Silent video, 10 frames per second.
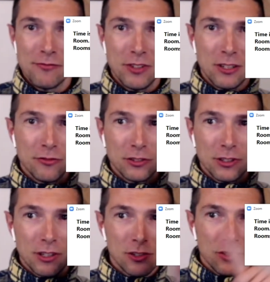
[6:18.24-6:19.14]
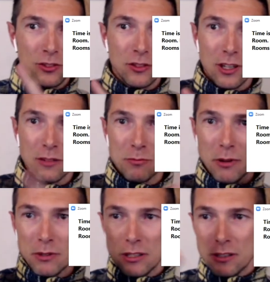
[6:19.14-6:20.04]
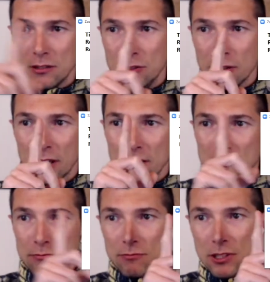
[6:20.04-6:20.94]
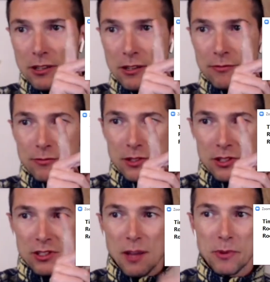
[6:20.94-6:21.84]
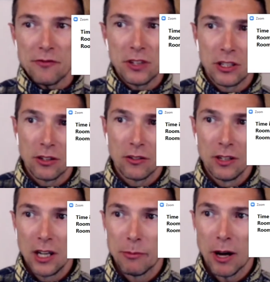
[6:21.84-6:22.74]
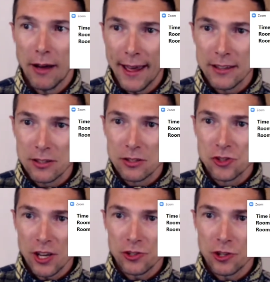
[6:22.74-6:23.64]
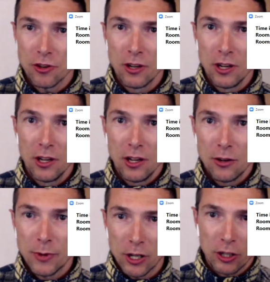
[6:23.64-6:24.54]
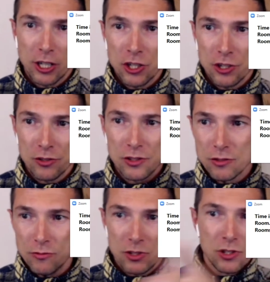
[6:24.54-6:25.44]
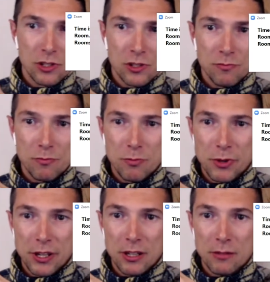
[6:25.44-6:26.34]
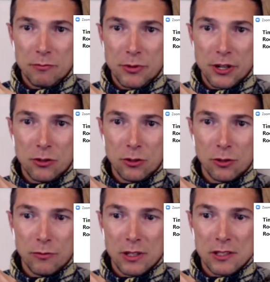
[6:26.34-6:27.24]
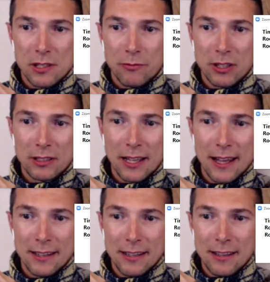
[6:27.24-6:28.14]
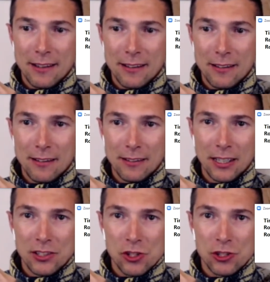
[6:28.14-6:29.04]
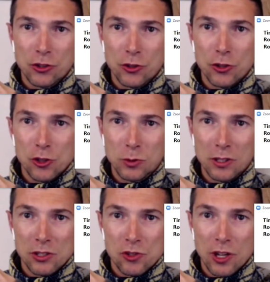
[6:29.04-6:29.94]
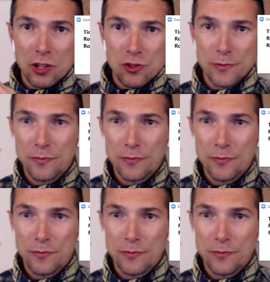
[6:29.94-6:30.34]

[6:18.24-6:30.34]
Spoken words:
video for this, so you can probably look at it here. There's a separate video about hand gesture recognitions, which is pretty cool. Something that they just introduced with this change.